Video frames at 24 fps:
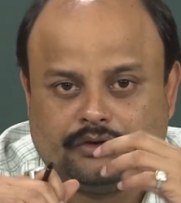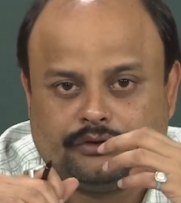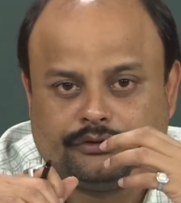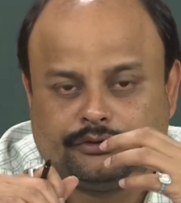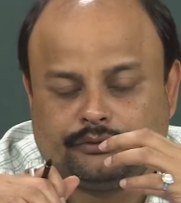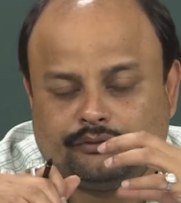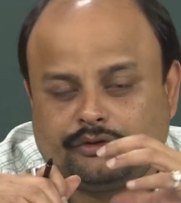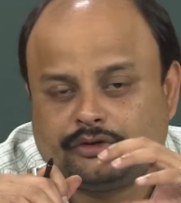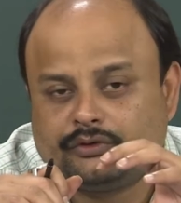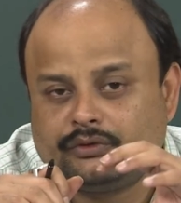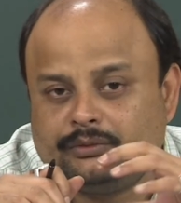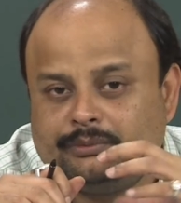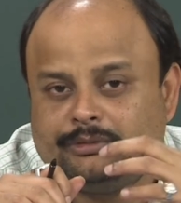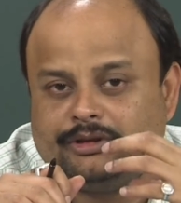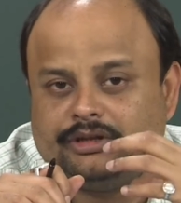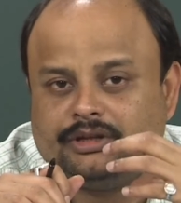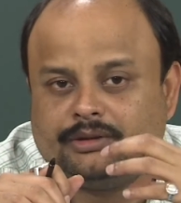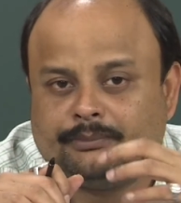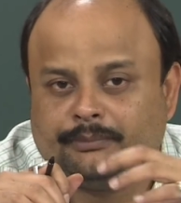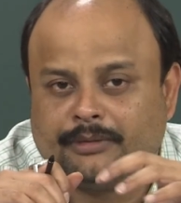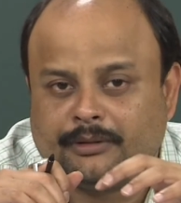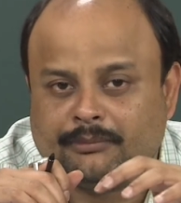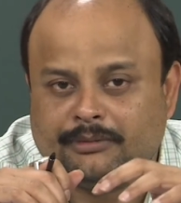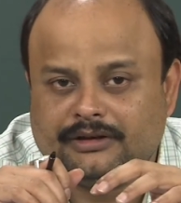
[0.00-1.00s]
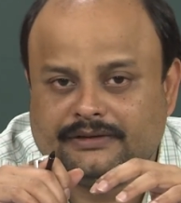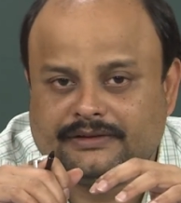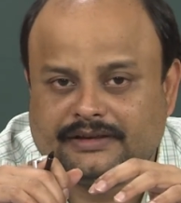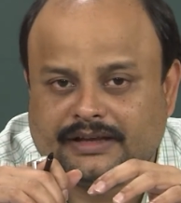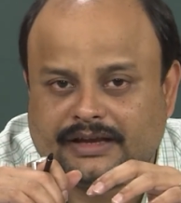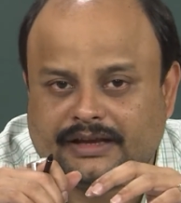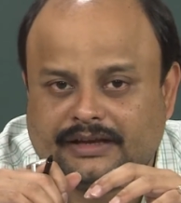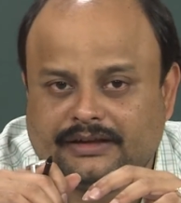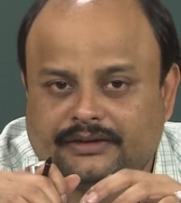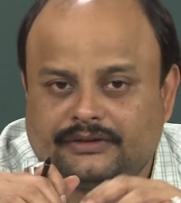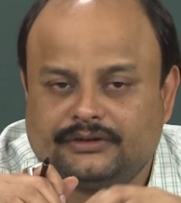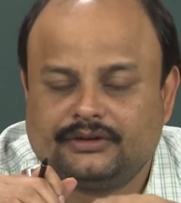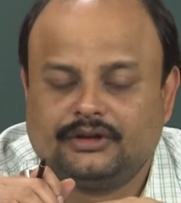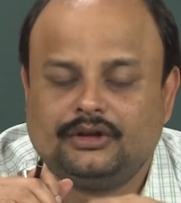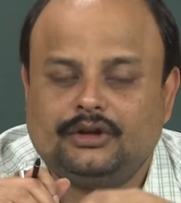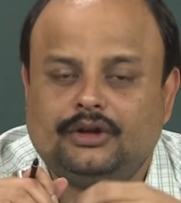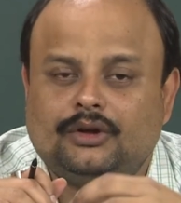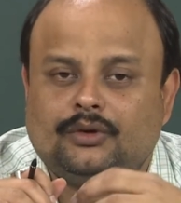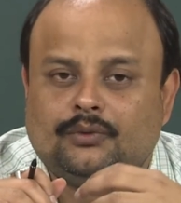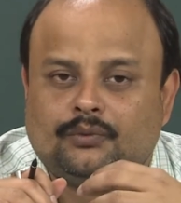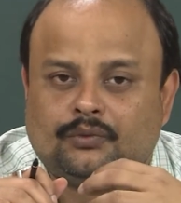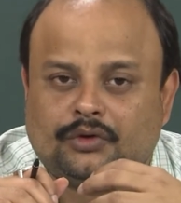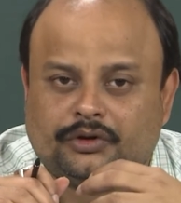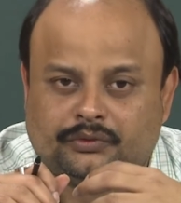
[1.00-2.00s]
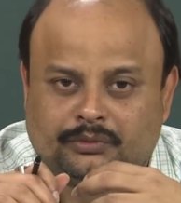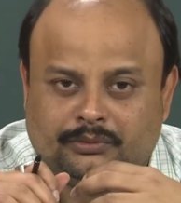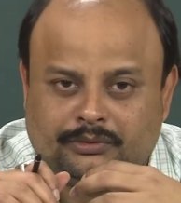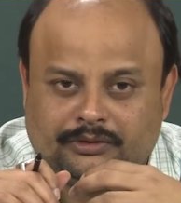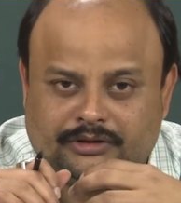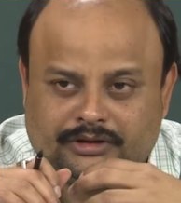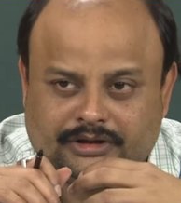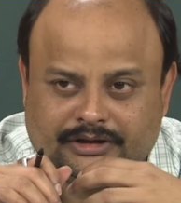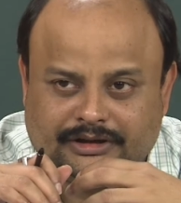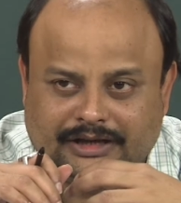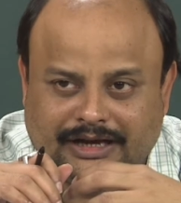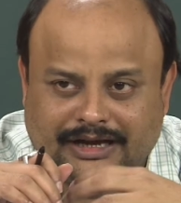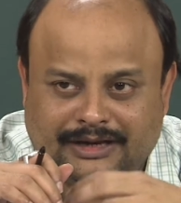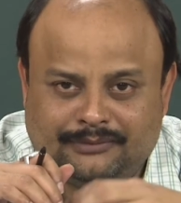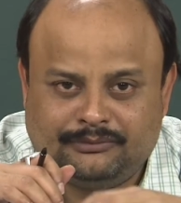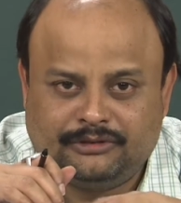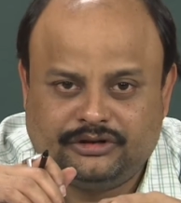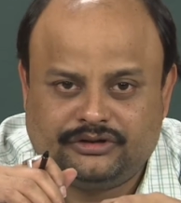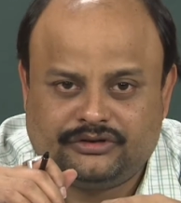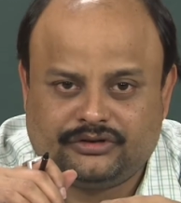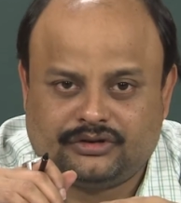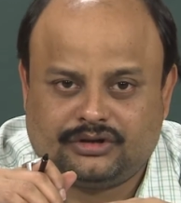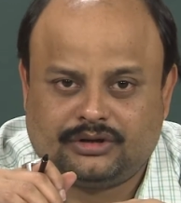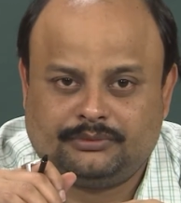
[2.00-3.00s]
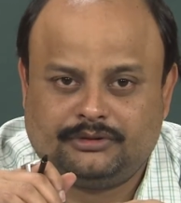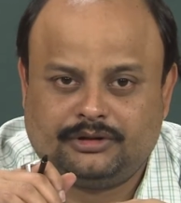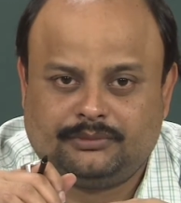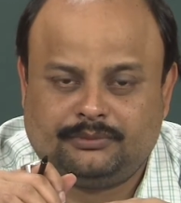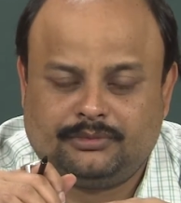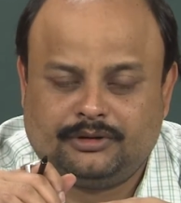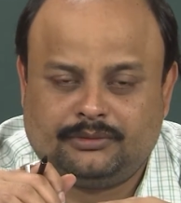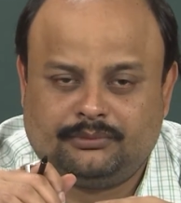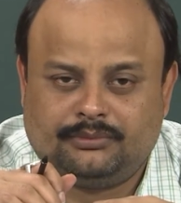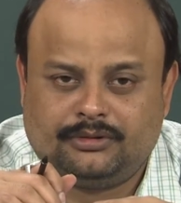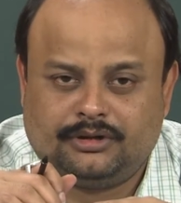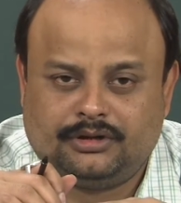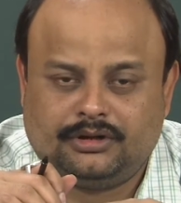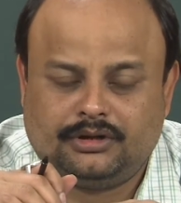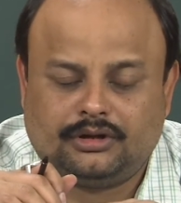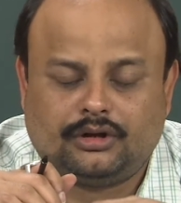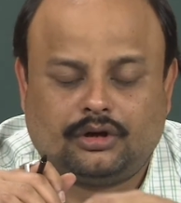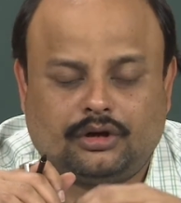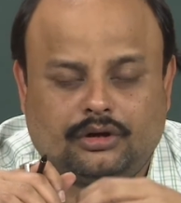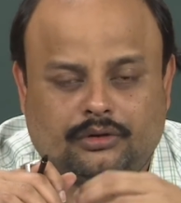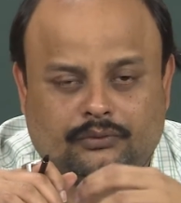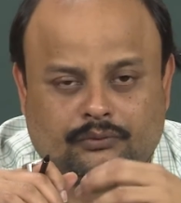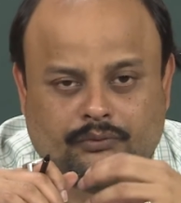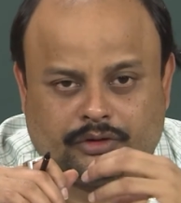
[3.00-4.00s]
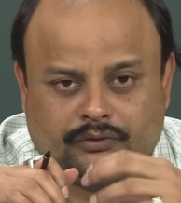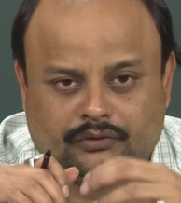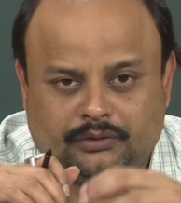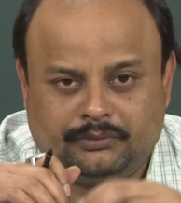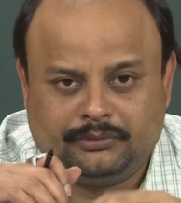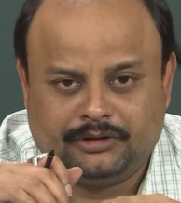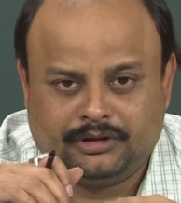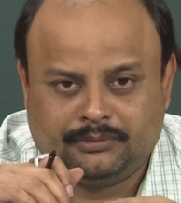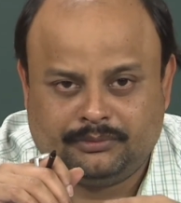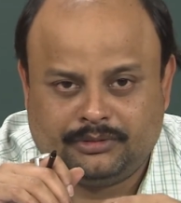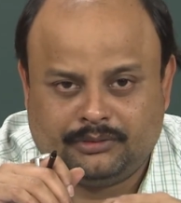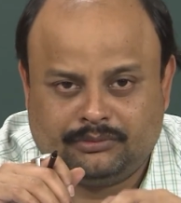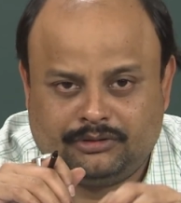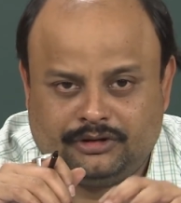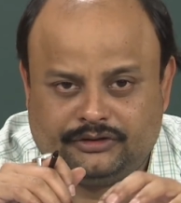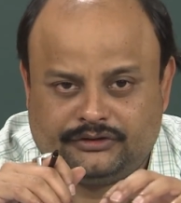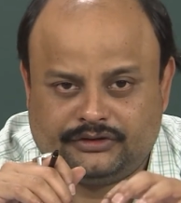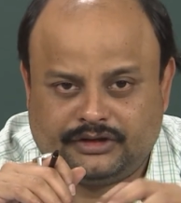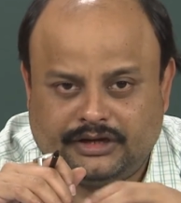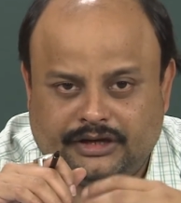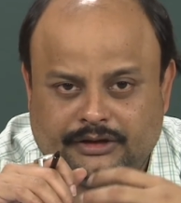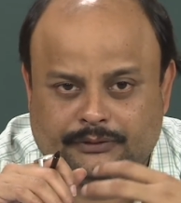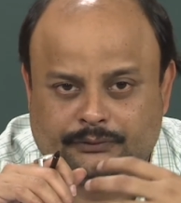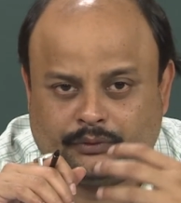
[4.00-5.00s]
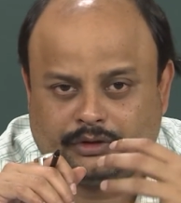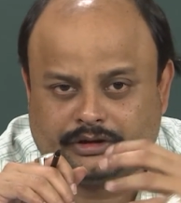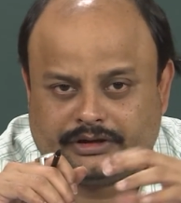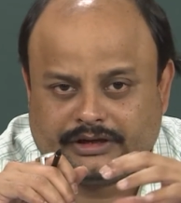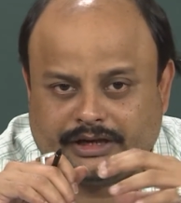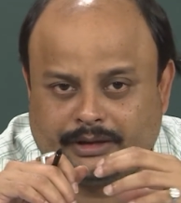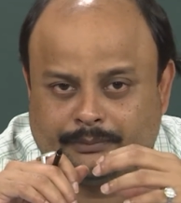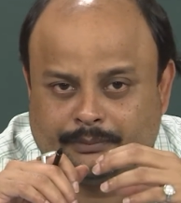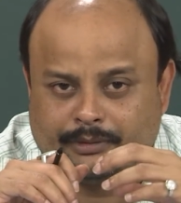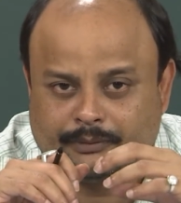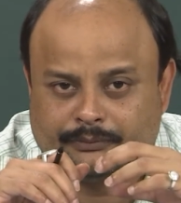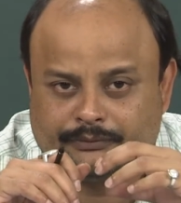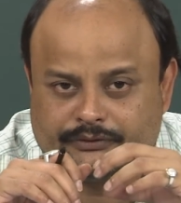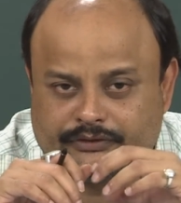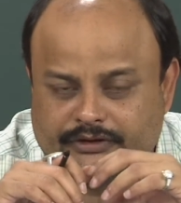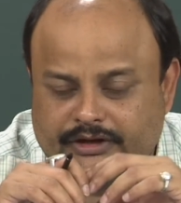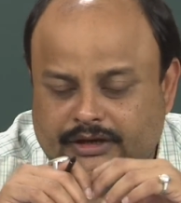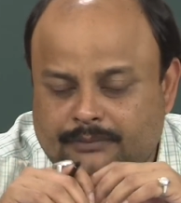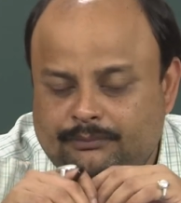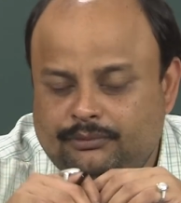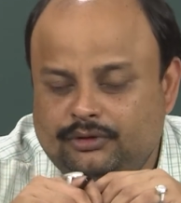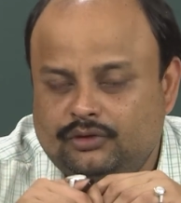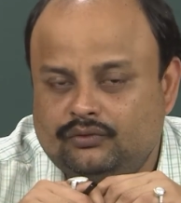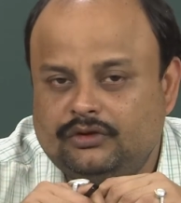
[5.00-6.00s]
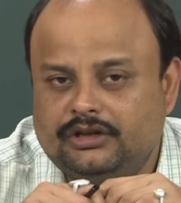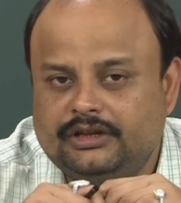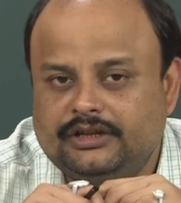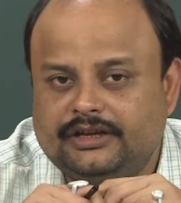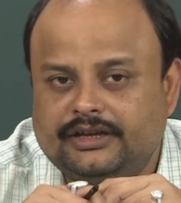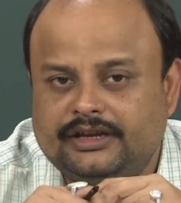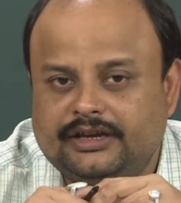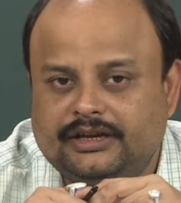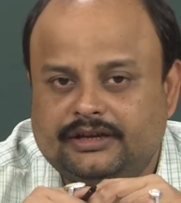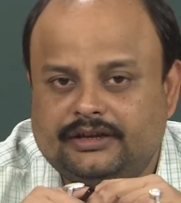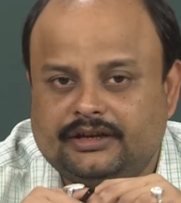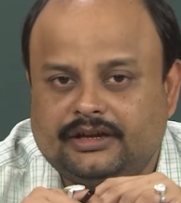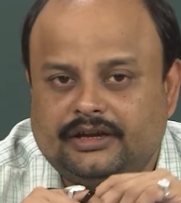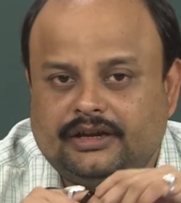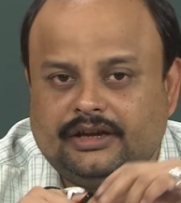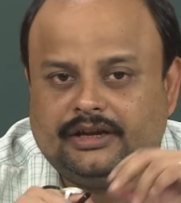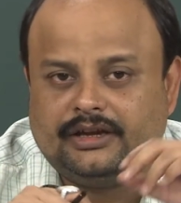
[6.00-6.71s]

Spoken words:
So, what will be the bubble size, what will be the diameter of the bubble, or what will be the bubble size, what type of shape you will get.